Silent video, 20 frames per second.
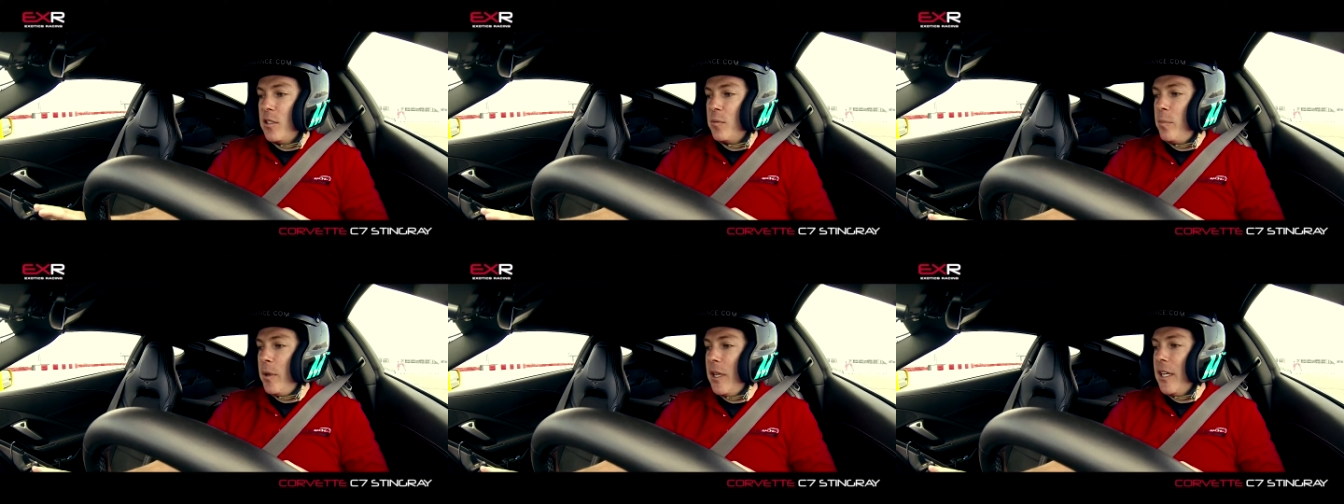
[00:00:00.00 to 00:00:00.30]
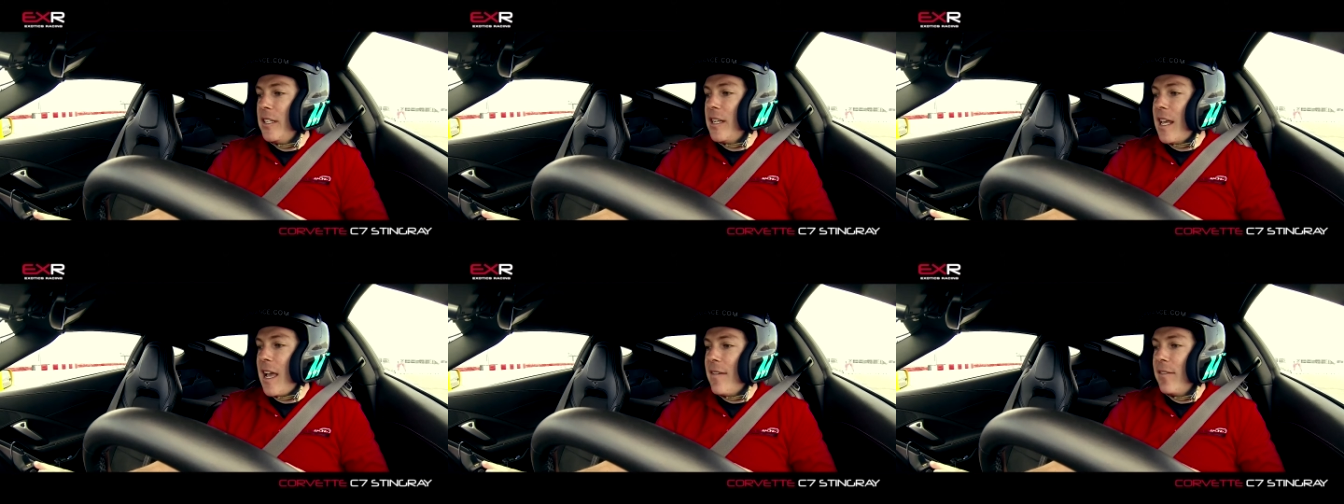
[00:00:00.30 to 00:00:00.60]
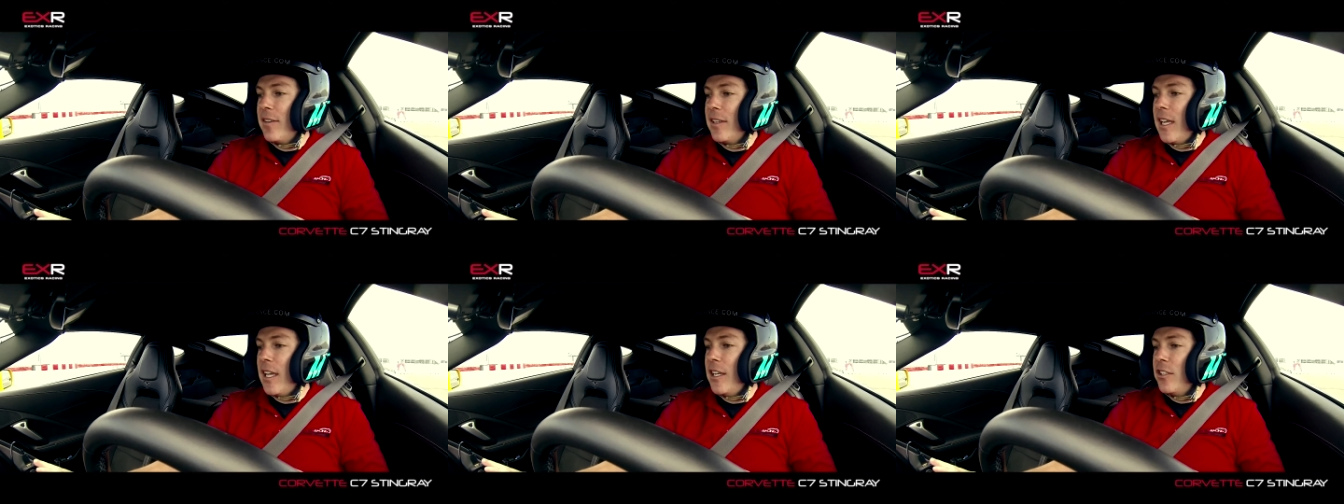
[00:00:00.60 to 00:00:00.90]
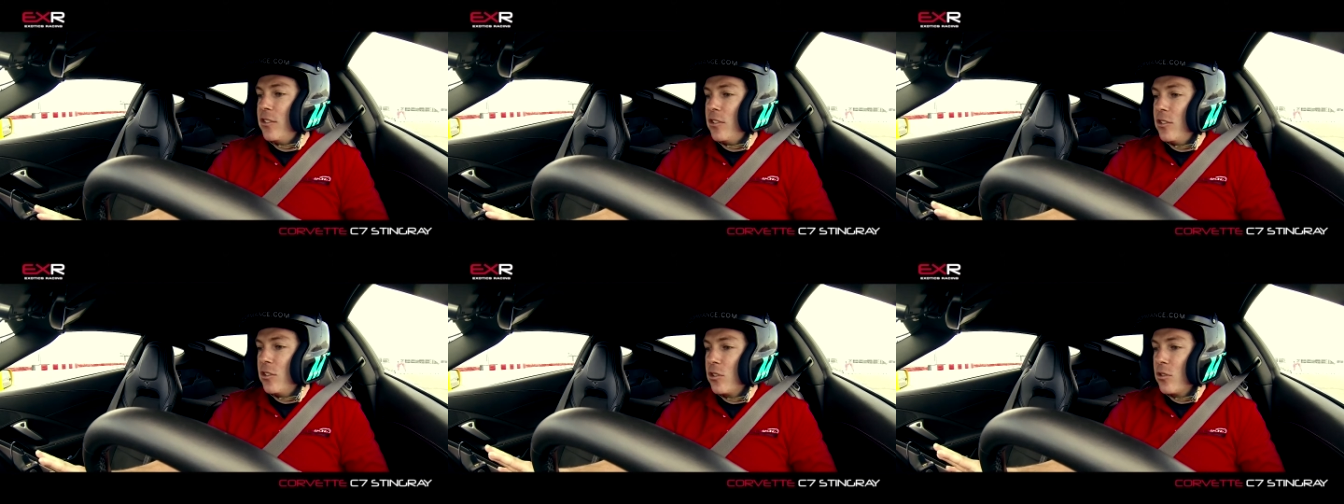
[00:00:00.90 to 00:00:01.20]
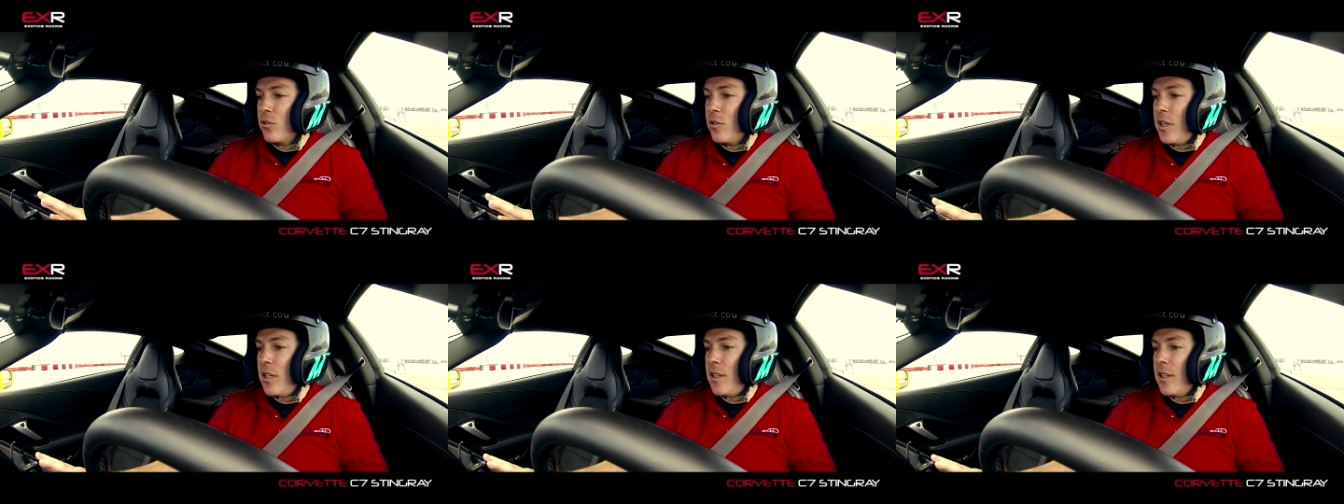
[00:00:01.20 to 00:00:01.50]
this big navigation
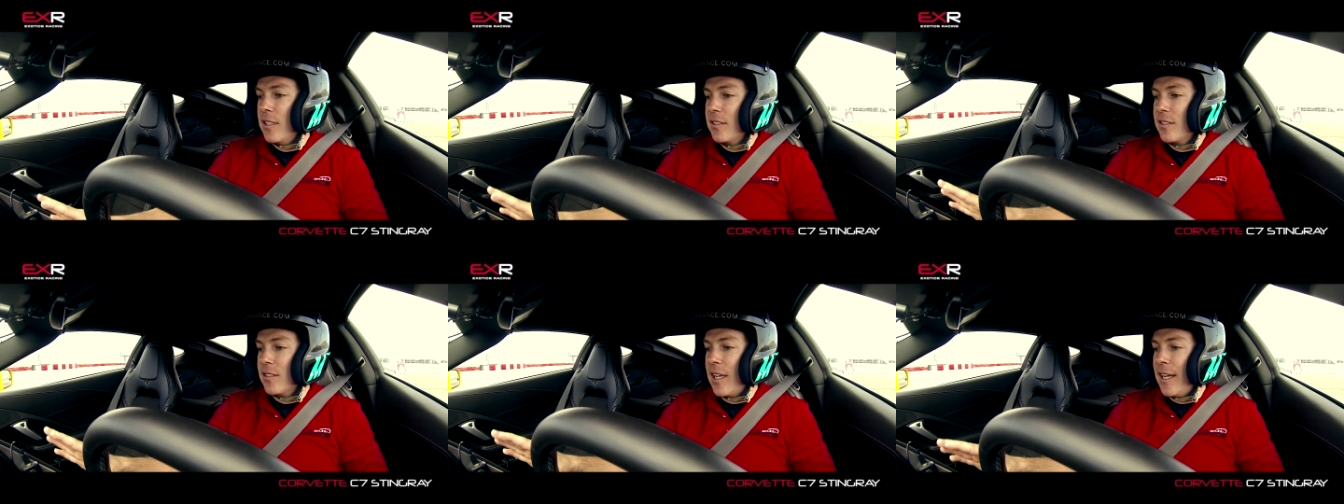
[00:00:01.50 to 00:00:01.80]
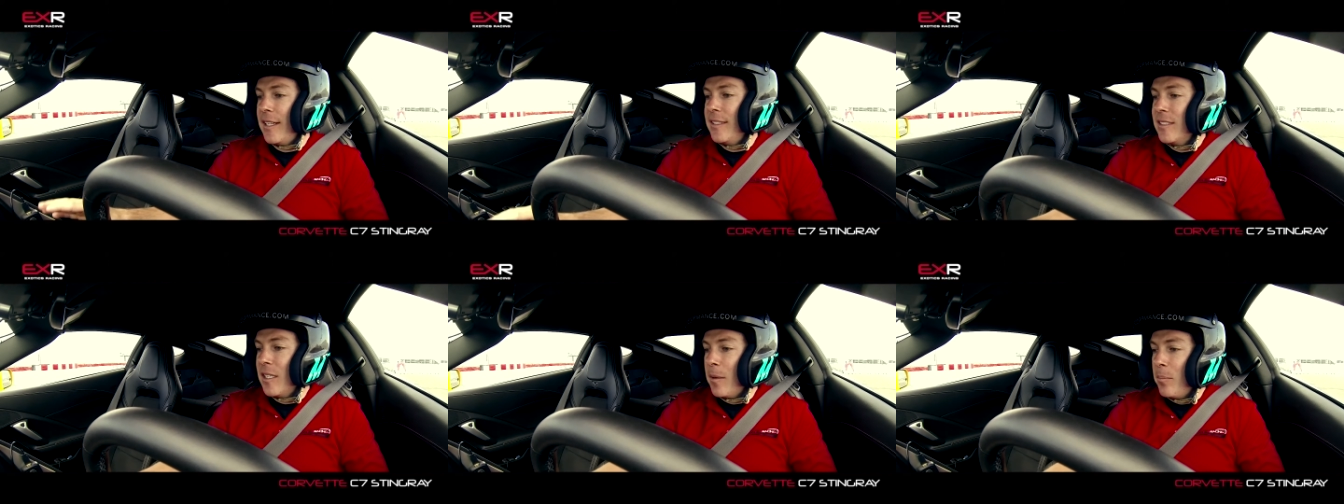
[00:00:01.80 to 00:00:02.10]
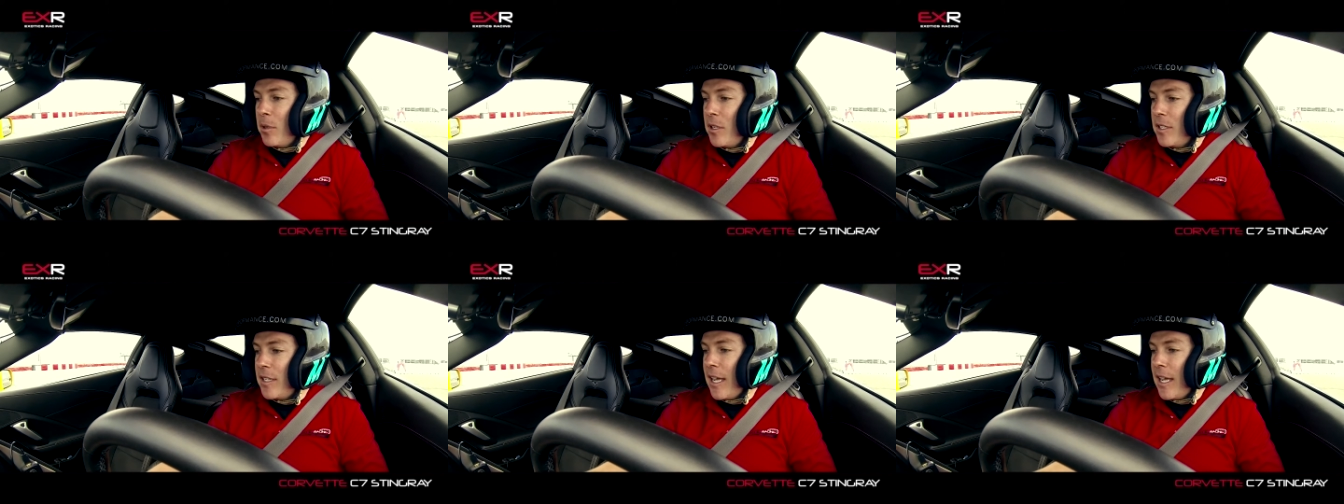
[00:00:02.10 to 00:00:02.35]
screen that slides up and